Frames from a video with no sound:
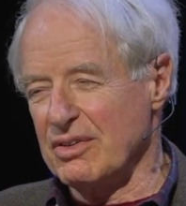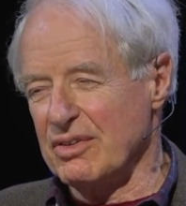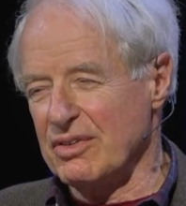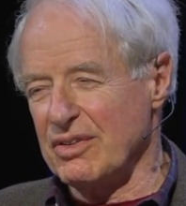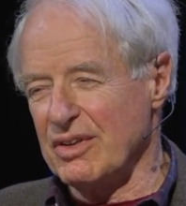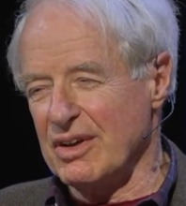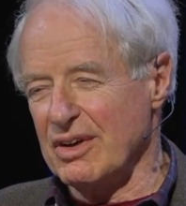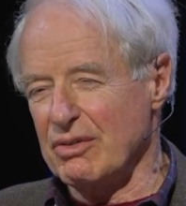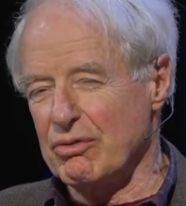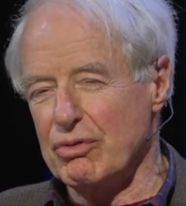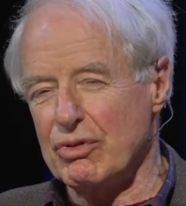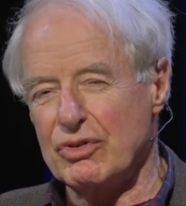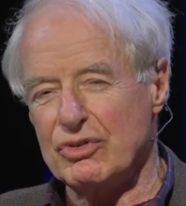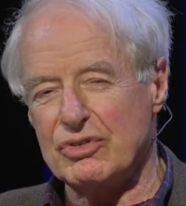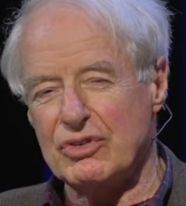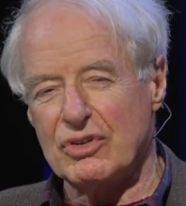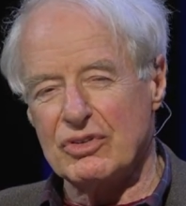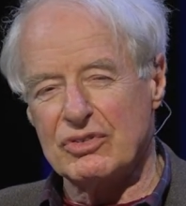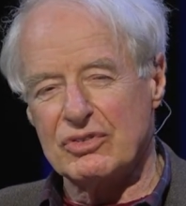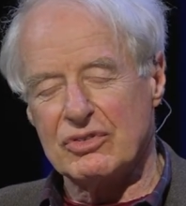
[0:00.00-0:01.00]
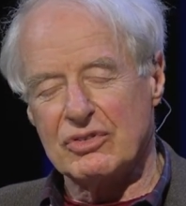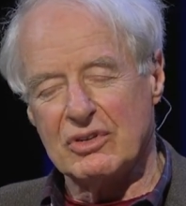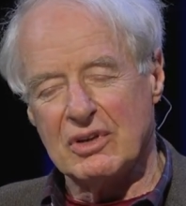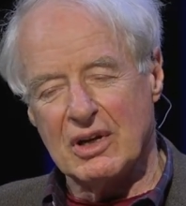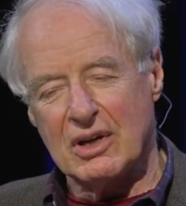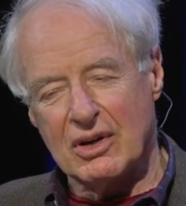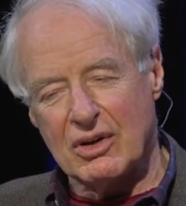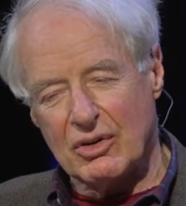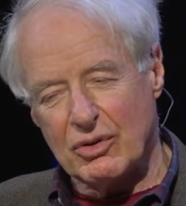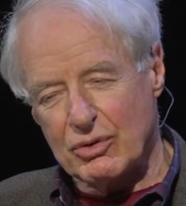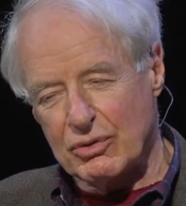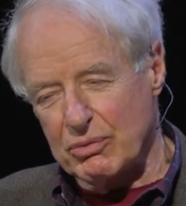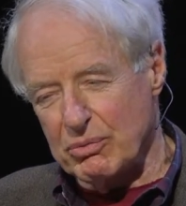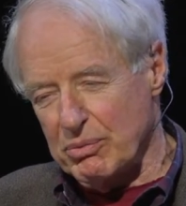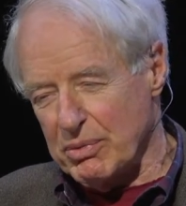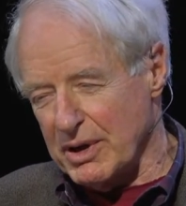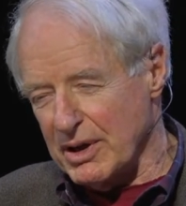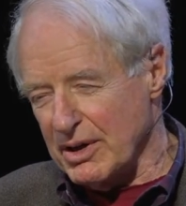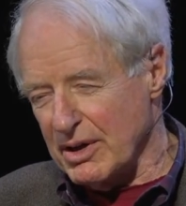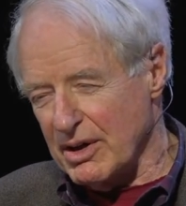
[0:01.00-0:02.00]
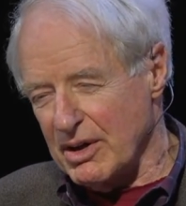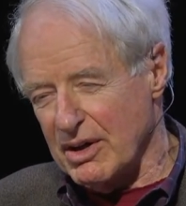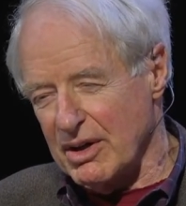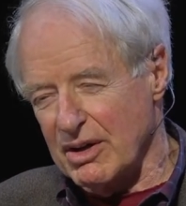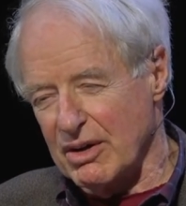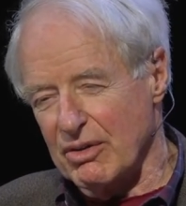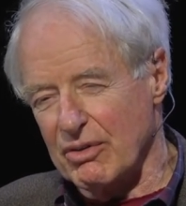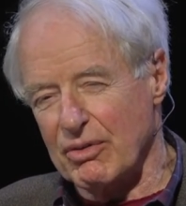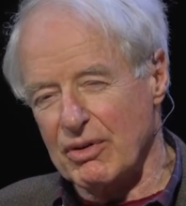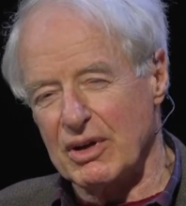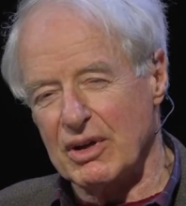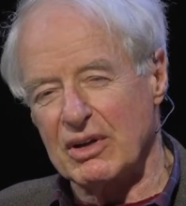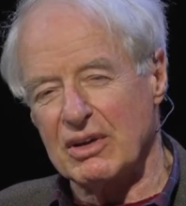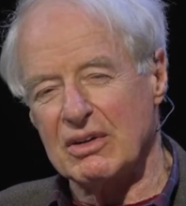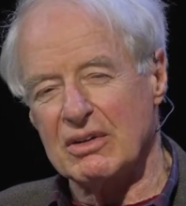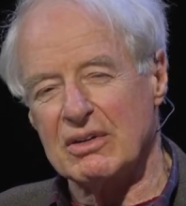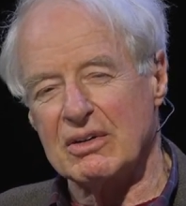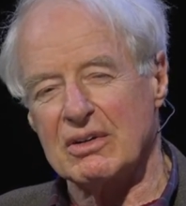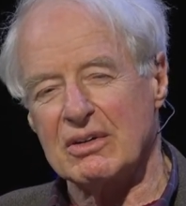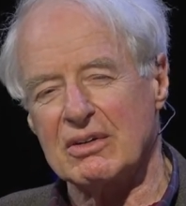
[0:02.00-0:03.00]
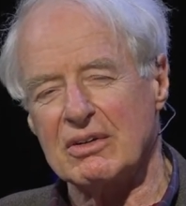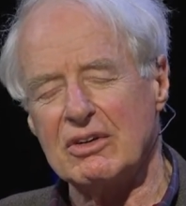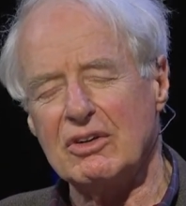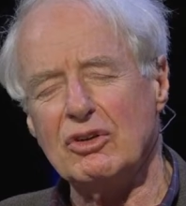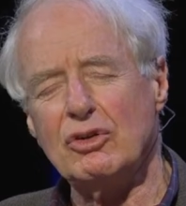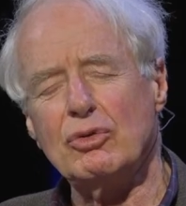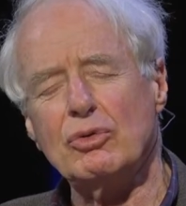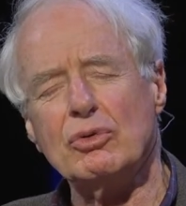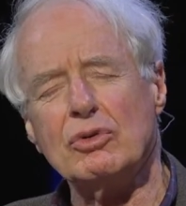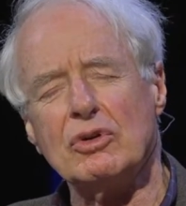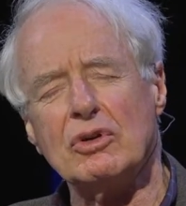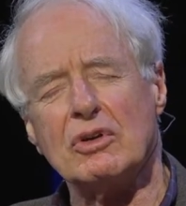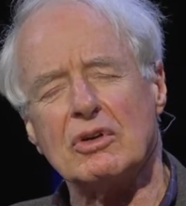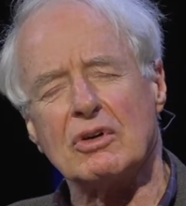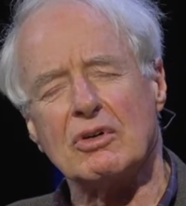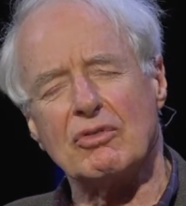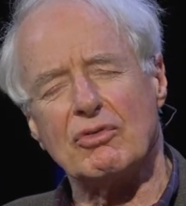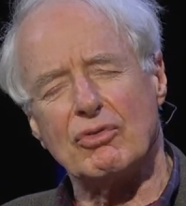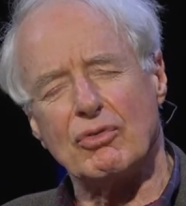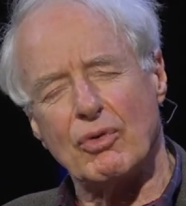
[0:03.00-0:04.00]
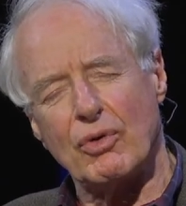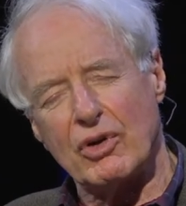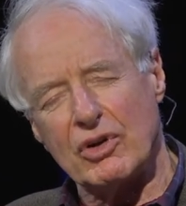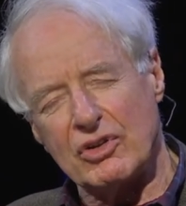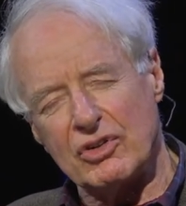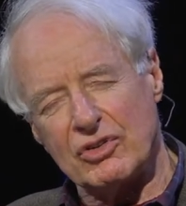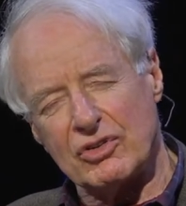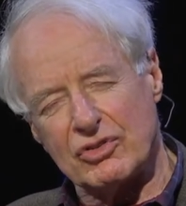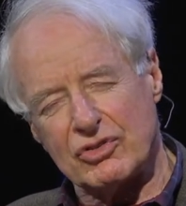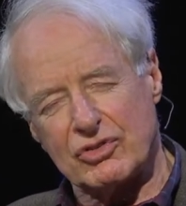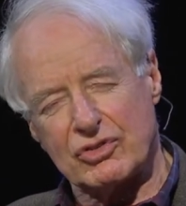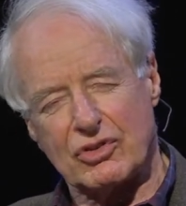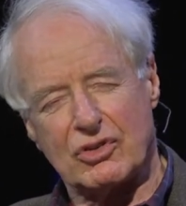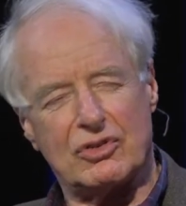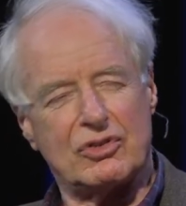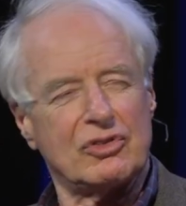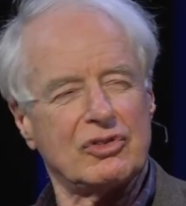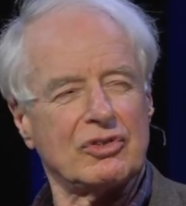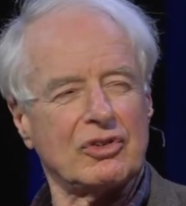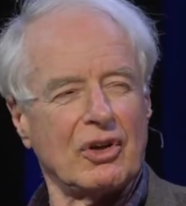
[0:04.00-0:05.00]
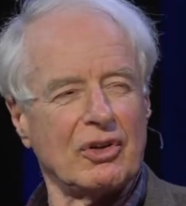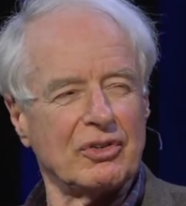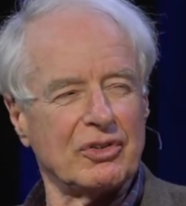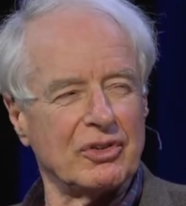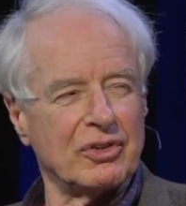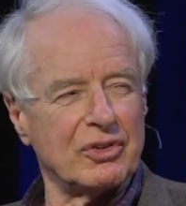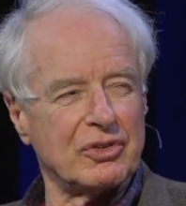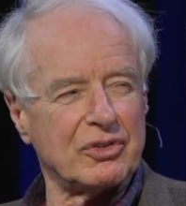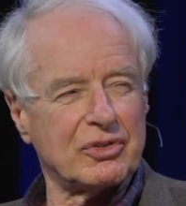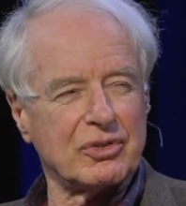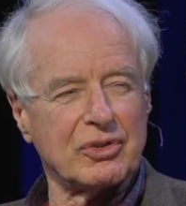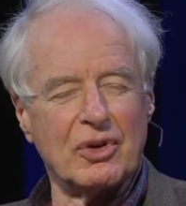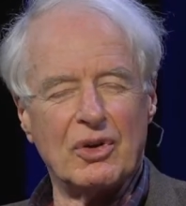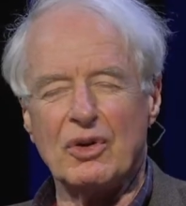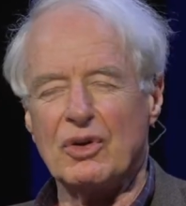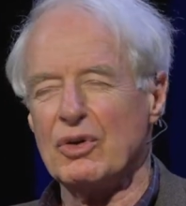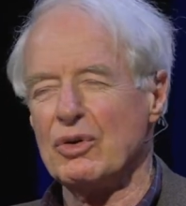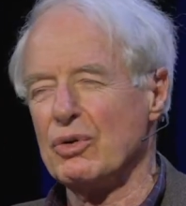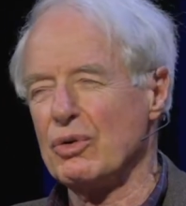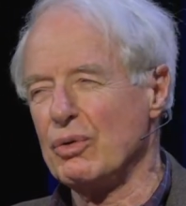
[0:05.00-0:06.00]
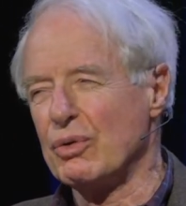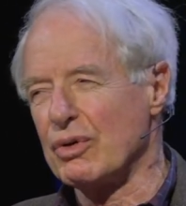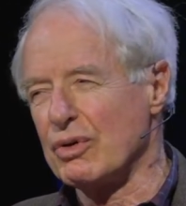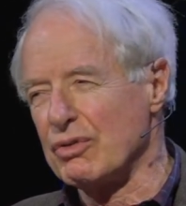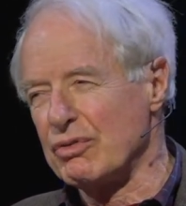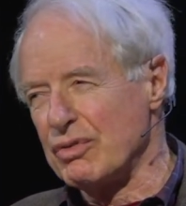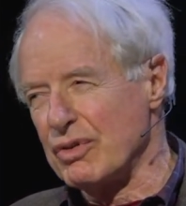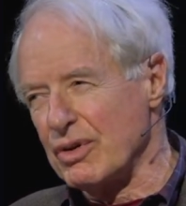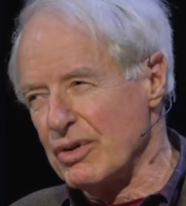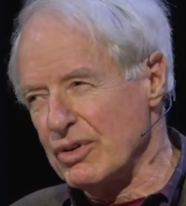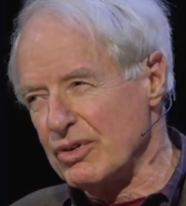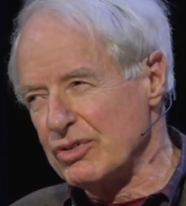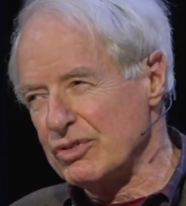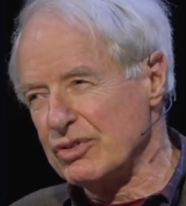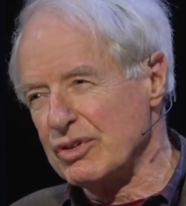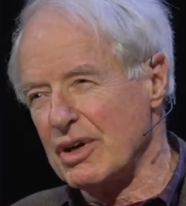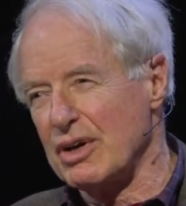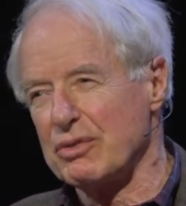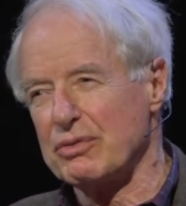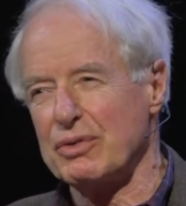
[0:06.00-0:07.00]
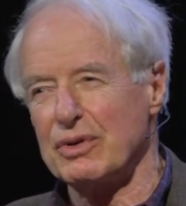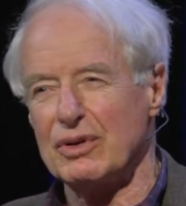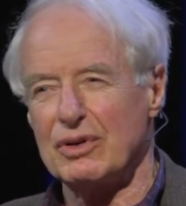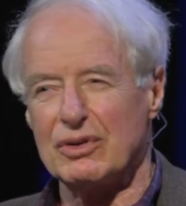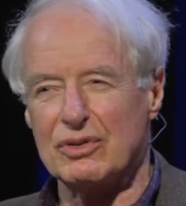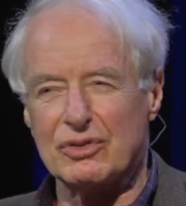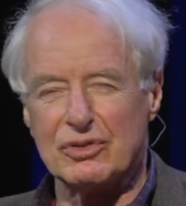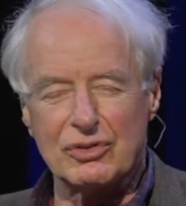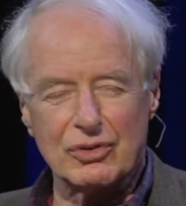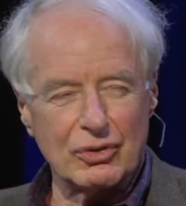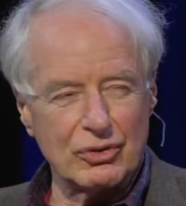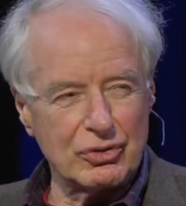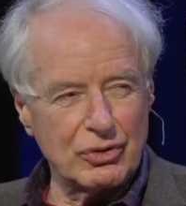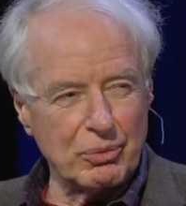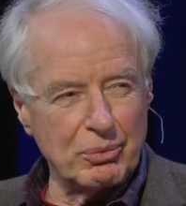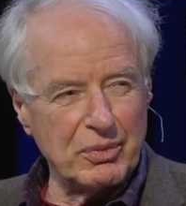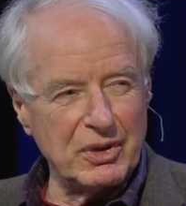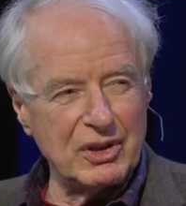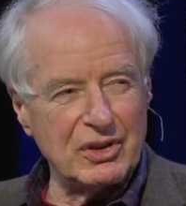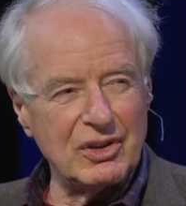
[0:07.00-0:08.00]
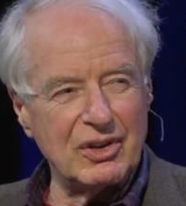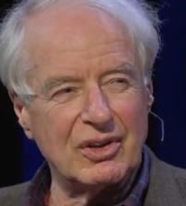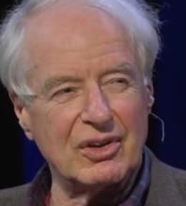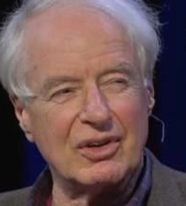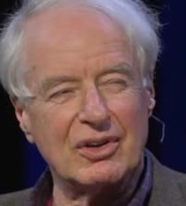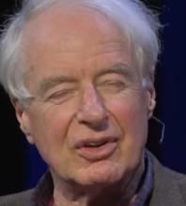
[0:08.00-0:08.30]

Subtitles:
They resist now by hiring union avoidance consultants who are very savvy in social media